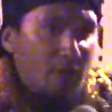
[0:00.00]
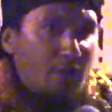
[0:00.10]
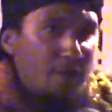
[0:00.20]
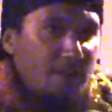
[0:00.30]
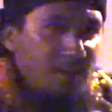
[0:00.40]

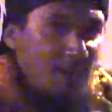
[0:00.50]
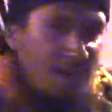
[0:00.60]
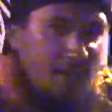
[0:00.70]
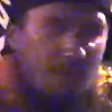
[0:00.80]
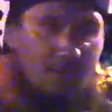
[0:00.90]

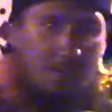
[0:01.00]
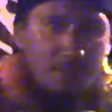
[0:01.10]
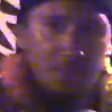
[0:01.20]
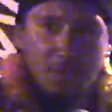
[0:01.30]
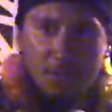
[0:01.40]
o
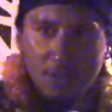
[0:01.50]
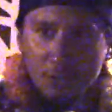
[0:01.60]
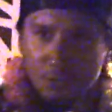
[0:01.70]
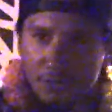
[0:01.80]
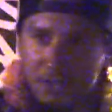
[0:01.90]

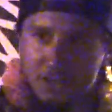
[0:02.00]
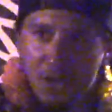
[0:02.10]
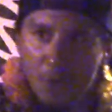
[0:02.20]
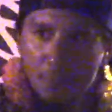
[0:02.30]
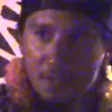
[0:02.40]
due to the
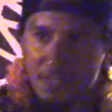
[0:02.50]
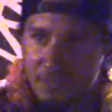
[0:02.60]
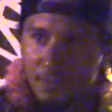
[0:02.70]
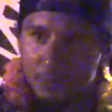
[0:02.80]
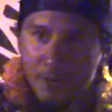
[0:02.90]
sharpness
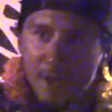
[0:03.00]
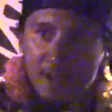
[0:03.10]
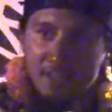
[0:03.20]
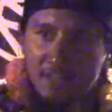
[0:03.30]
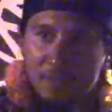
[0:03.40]
of the
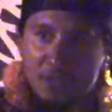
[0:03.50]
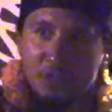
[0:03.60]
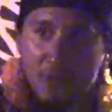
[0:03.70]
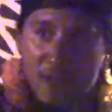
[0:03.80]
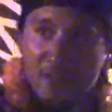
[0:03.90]
brains that have been
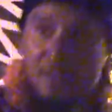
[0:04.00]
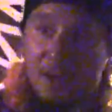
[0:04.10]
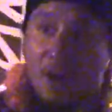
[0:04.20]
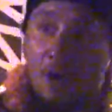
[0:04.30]
trained in our